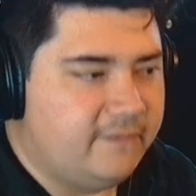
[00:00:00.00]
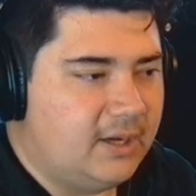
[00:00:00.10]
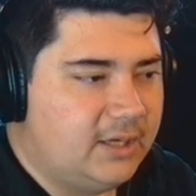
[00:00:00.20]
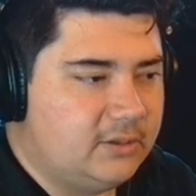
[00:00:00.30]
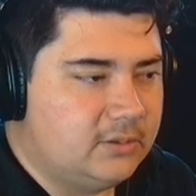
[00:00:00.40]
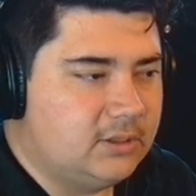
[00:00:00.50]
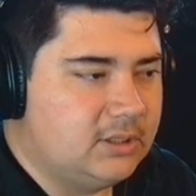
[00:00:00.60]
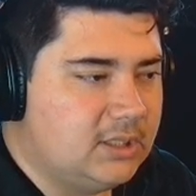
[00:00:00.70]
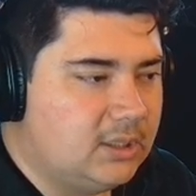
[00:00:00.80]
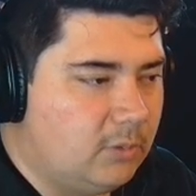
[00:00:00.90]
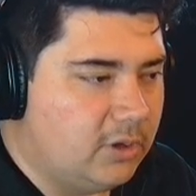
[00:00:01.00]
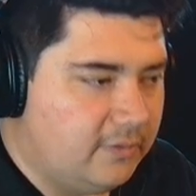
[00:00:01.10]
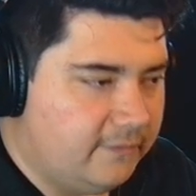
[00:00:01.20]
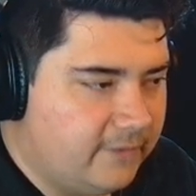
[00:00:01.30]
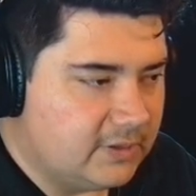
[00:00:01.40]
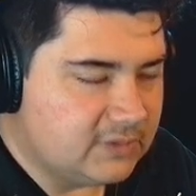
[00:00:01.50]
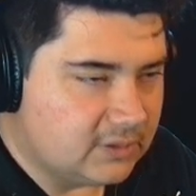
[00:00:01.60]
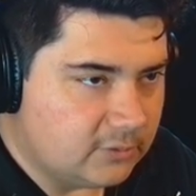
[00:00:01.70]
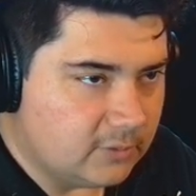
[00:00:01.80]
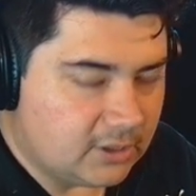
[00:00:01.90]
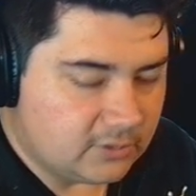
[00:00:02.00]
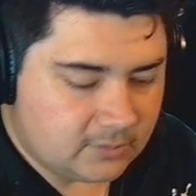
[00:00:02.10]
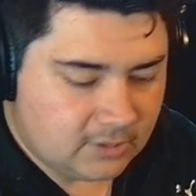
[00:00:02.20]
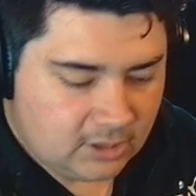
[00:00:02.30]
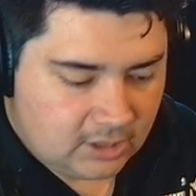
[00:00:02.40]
find one of their friends on the ground,